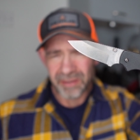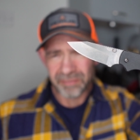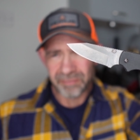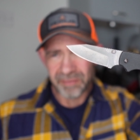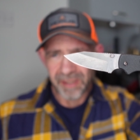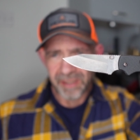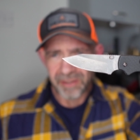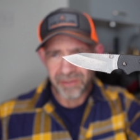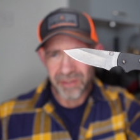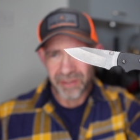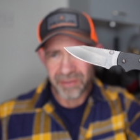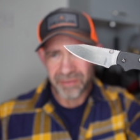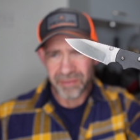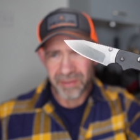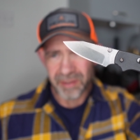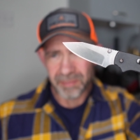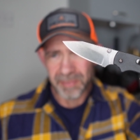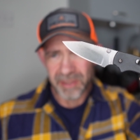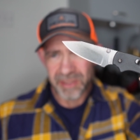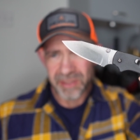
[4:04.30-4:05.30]
features
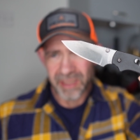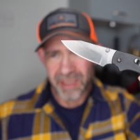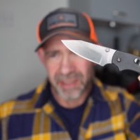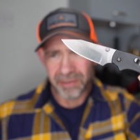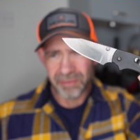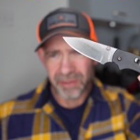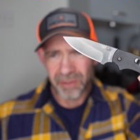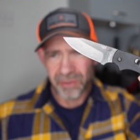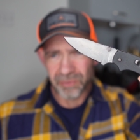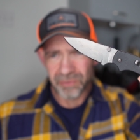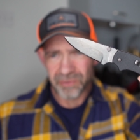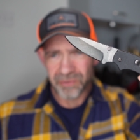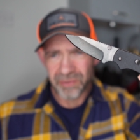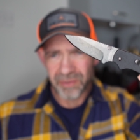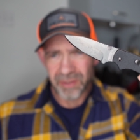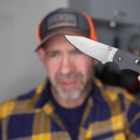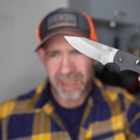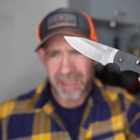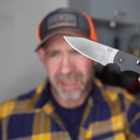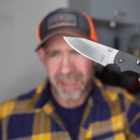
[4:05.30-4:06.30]
and the
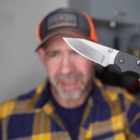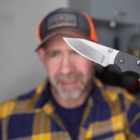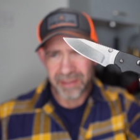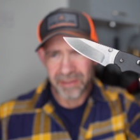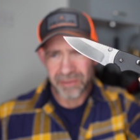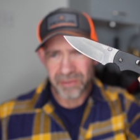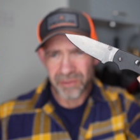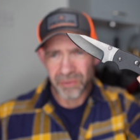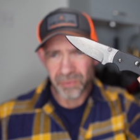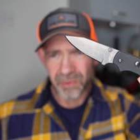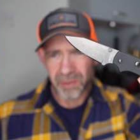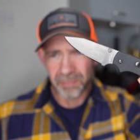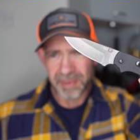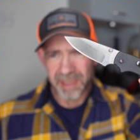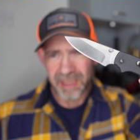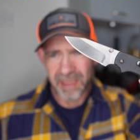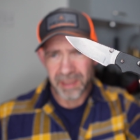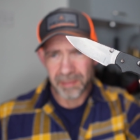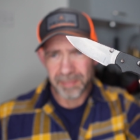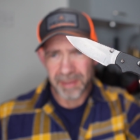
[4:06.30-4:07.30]
materials, and I'll talk a
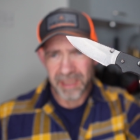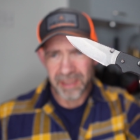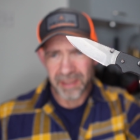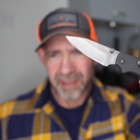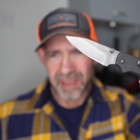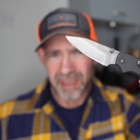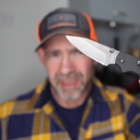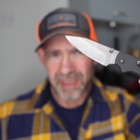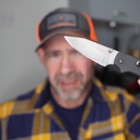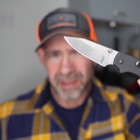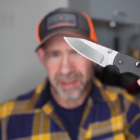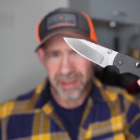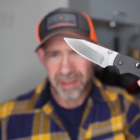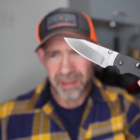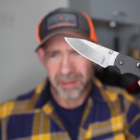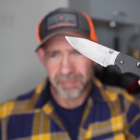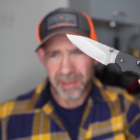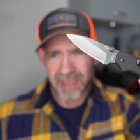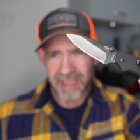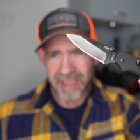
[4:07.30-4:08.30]
bit about the
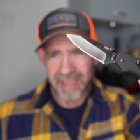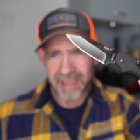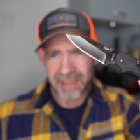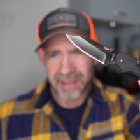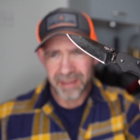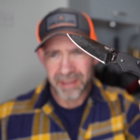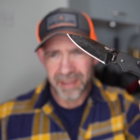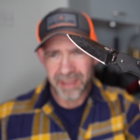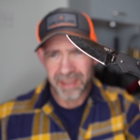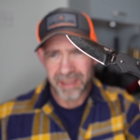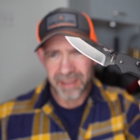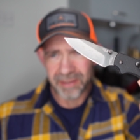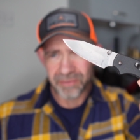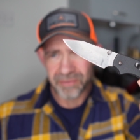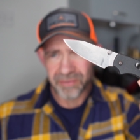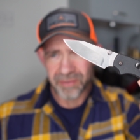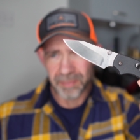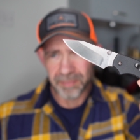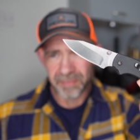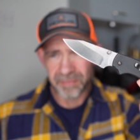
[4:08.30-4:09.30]
blade and
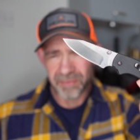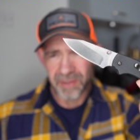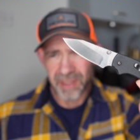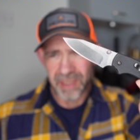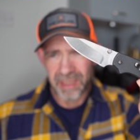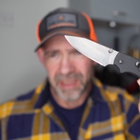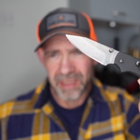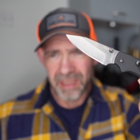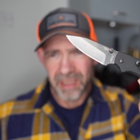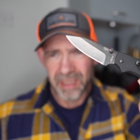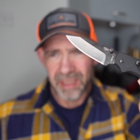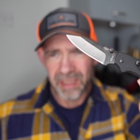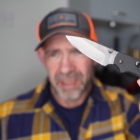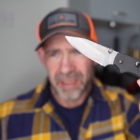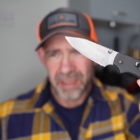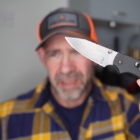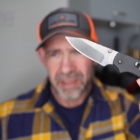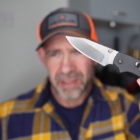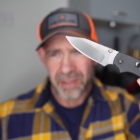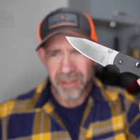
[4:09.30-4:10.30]
some of the
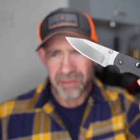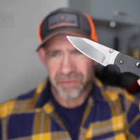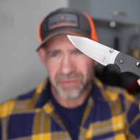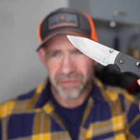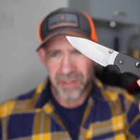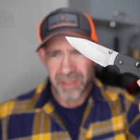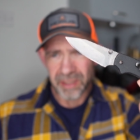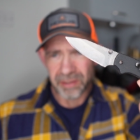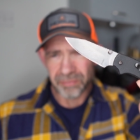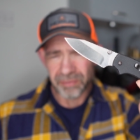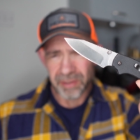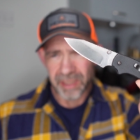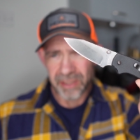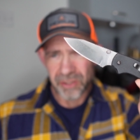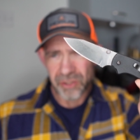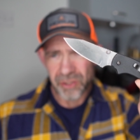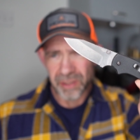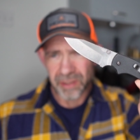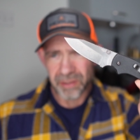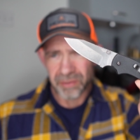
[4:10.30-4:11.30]

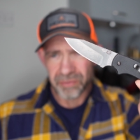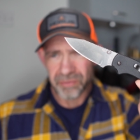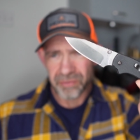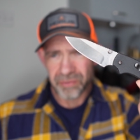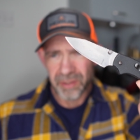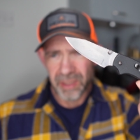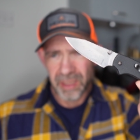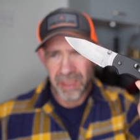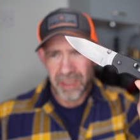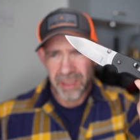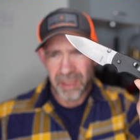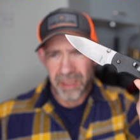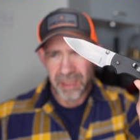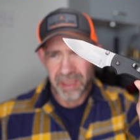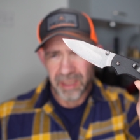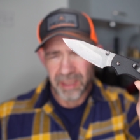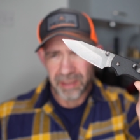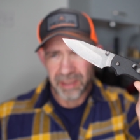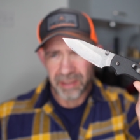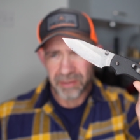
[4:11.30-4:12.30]
considerations.
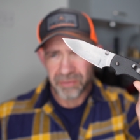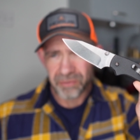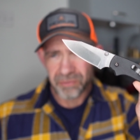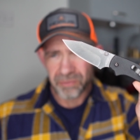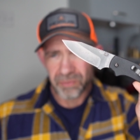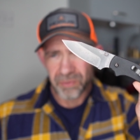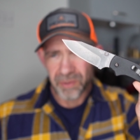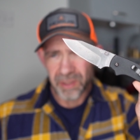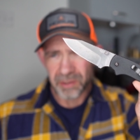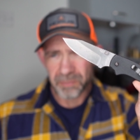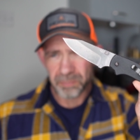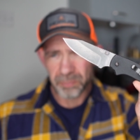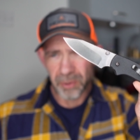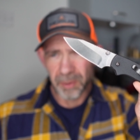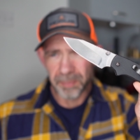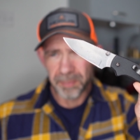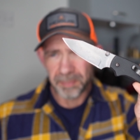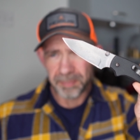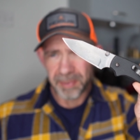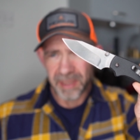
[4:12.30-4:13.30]
This is
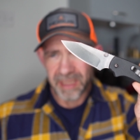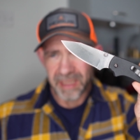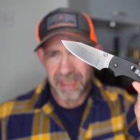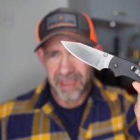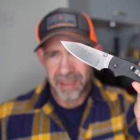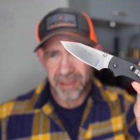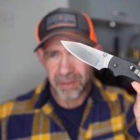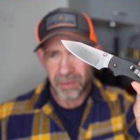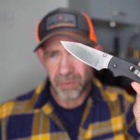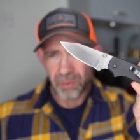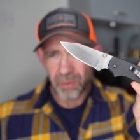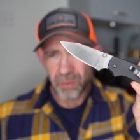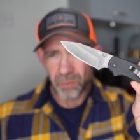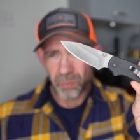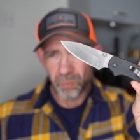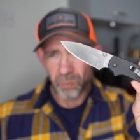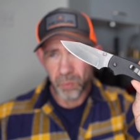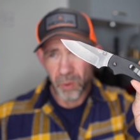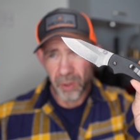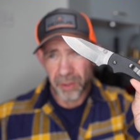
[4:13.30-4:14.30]
probably
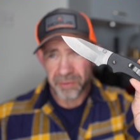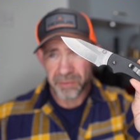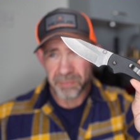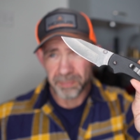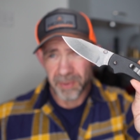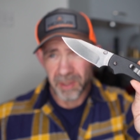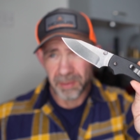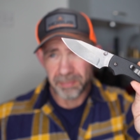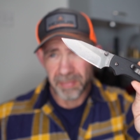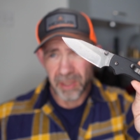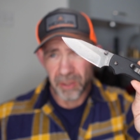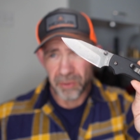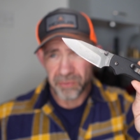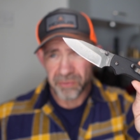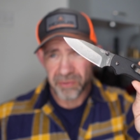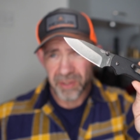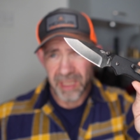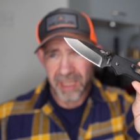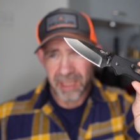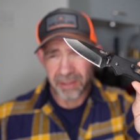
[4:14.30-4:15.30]
was my
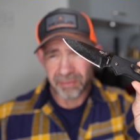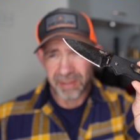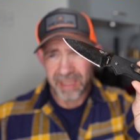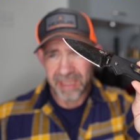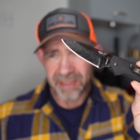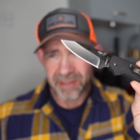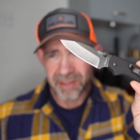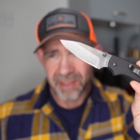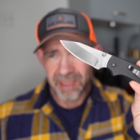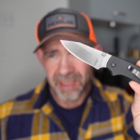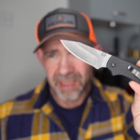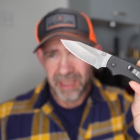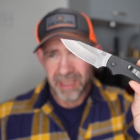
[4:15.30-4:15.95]
most carried